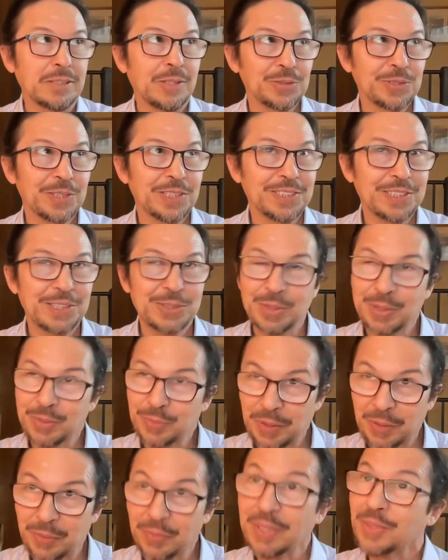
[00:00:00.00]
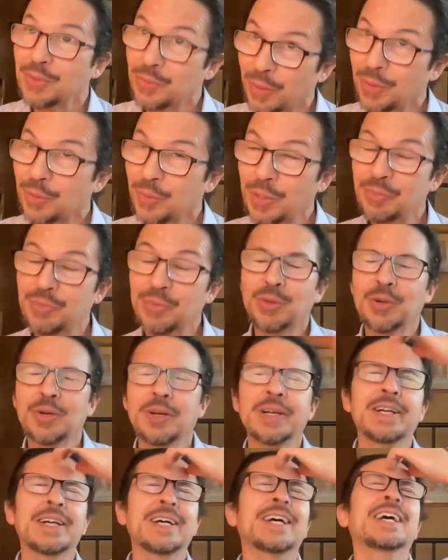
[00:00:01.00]
was going to say 2023. It's
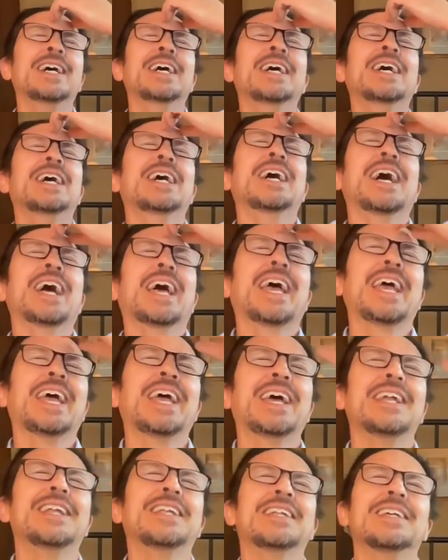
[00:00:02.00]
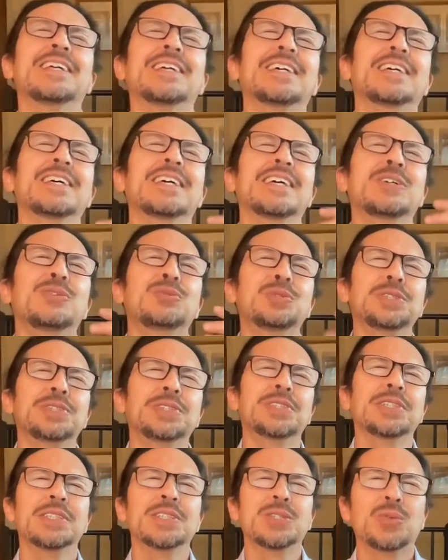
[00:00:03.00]
2024, and it
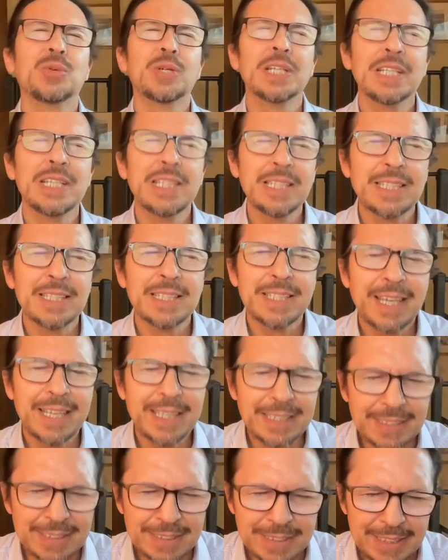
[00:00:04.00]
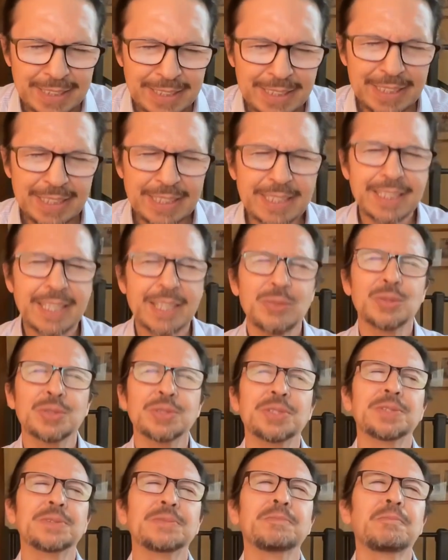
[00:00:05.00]
was in 2019, and I
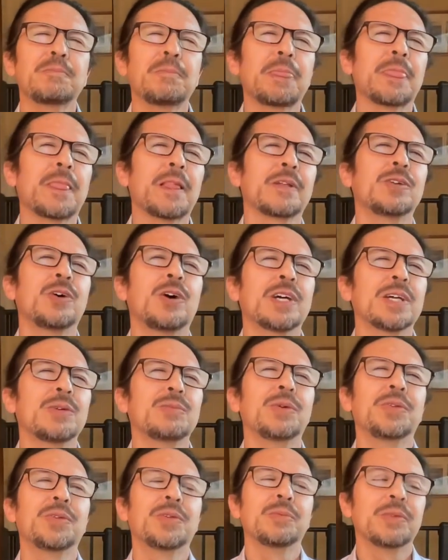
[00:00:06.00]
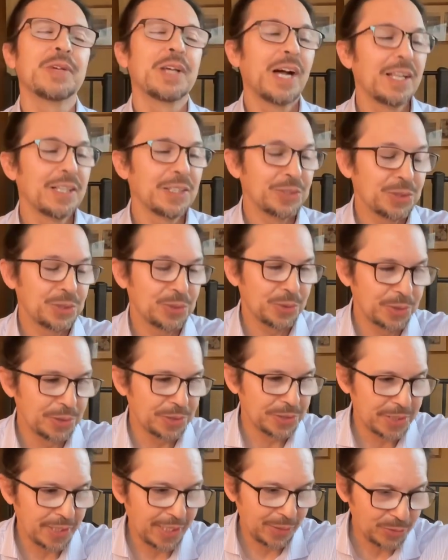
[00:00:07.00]
was talking with some college
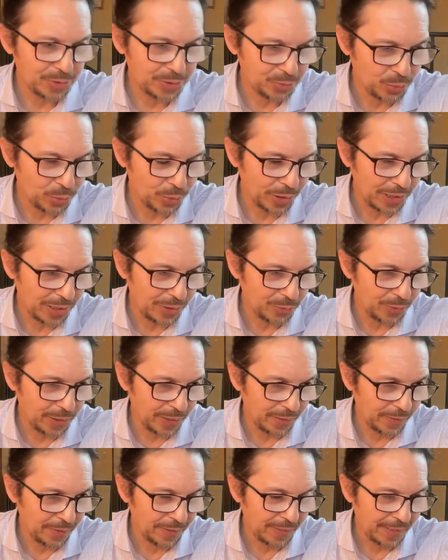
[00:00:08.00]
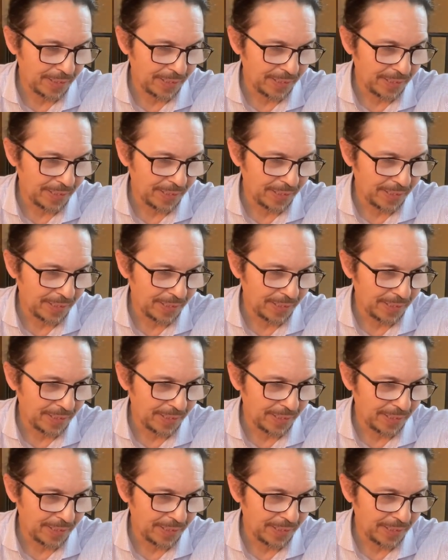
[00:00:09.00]
students that I was working with